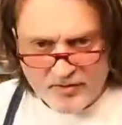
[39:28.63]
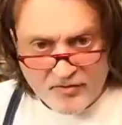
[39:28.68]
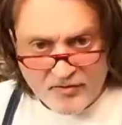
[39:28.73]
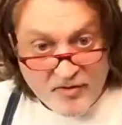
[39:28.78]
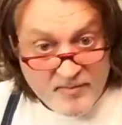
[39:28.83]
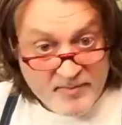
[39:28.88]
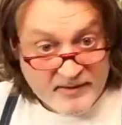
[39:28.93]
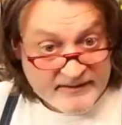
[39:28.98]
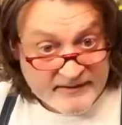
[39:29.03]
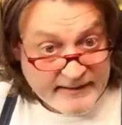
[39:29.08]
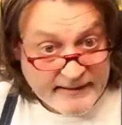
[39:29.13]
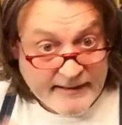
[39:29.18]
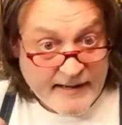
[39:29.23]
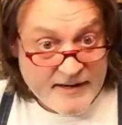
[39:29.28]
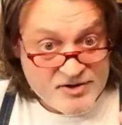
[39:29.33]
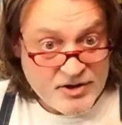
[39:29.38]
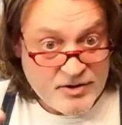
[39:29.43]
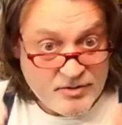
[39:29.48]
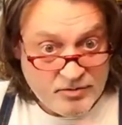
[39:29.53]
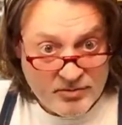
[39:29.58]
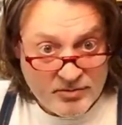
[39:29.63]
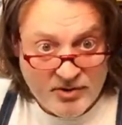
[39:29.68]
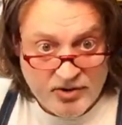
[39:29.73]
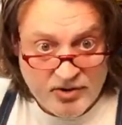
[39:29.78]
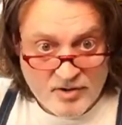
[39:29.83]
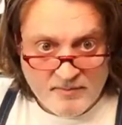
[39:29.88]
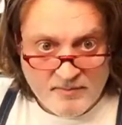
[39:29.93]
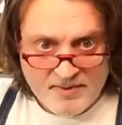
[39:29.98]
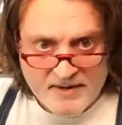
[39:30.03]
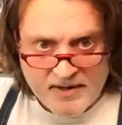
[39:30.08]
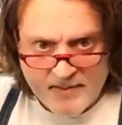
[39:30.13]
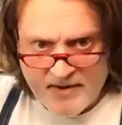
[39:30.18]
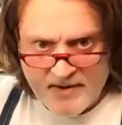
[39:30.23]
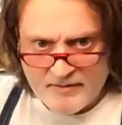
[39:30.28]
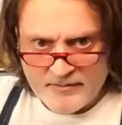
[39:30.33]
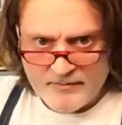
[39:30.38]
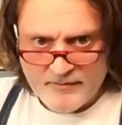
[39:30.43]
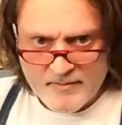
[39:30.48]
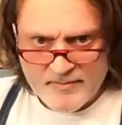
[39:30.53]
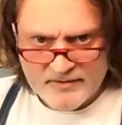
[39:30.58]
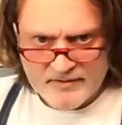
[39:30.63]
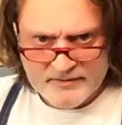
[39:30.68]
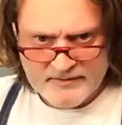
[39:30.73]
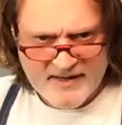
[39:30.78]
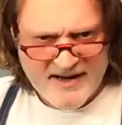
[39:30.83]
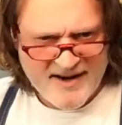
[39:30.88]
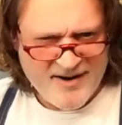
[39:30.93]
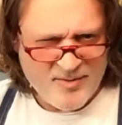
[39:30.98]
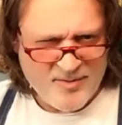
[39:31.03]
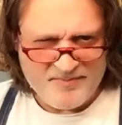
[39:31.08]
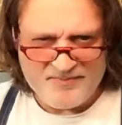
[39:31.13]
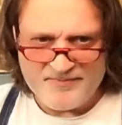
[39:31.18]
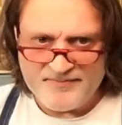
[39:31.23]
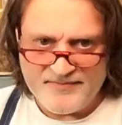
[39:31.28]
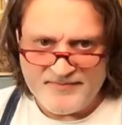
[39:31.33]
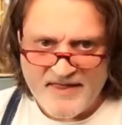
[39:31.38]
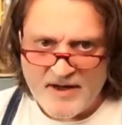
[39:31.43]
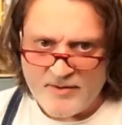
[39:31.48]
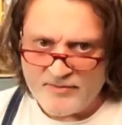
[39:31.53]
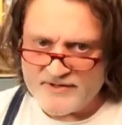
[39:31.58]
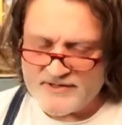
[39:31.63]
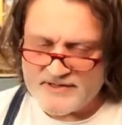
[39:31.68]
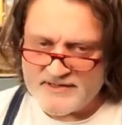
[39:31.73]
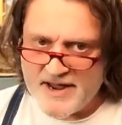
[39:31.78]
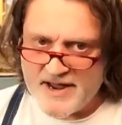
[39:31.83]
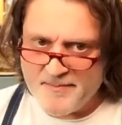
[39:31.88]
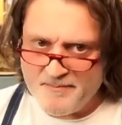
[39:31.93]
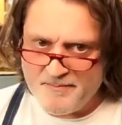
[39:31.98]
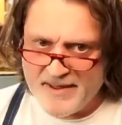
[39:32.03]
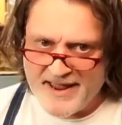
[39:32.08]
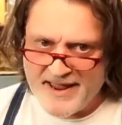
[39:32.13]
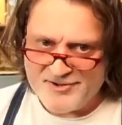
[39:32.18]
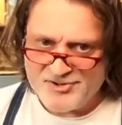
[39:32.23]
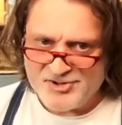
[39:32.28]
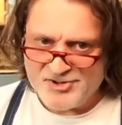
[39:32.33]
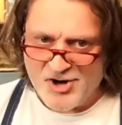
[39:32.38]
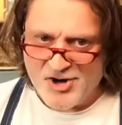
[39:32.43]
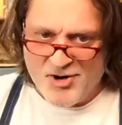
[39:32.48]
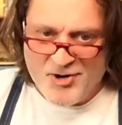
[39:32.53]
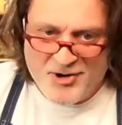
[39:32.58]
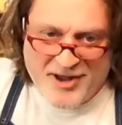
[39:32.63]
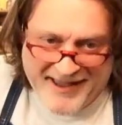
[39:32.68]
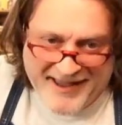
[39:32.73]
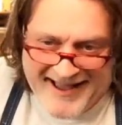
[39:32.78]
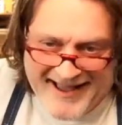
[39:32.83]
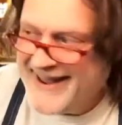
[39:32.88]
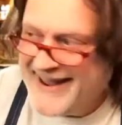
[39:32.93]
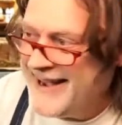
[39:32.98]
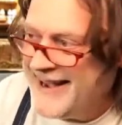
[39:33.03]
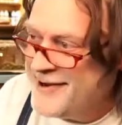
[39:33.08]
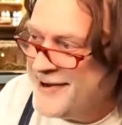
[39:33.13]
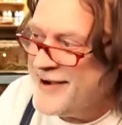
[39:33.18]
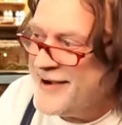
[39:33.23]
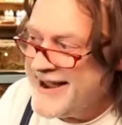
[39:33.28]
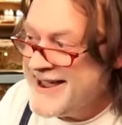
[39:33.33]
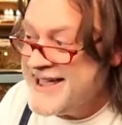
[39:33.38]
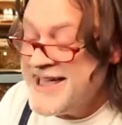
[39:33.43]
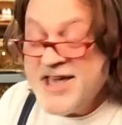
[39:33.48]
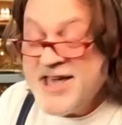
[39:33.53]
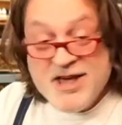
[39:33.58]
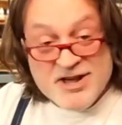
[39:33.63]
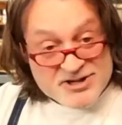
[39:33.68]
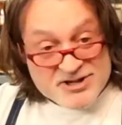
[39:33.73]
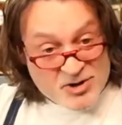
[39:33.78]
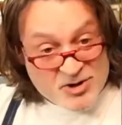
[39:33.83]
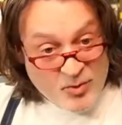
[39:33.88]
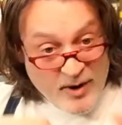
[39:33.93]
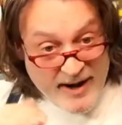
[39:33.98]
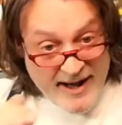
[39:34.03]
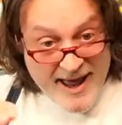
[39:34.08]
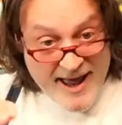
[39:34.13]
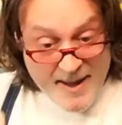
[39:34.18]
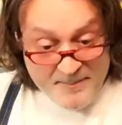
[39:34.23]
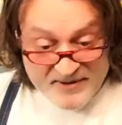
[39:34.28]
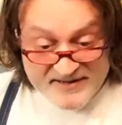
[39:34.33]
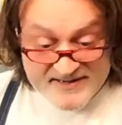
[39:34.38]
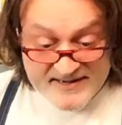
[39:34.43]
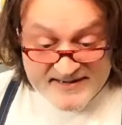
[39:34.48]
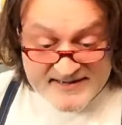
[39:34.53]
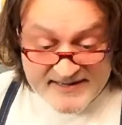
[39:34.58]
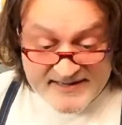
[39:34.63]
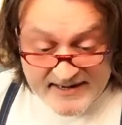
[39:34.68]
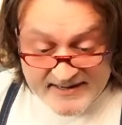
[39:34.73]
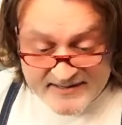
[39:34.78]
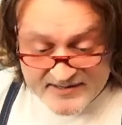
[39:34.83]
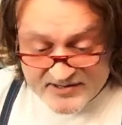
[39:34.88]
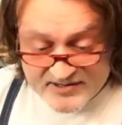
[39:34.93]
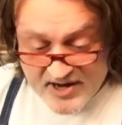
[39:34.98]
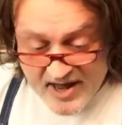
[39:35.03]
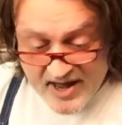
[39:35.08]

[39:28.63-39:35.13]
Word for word: you're rebuilding an engine, you know, bottom end rebuild. I hope that was not a bad joke. anyway, so what happens is this.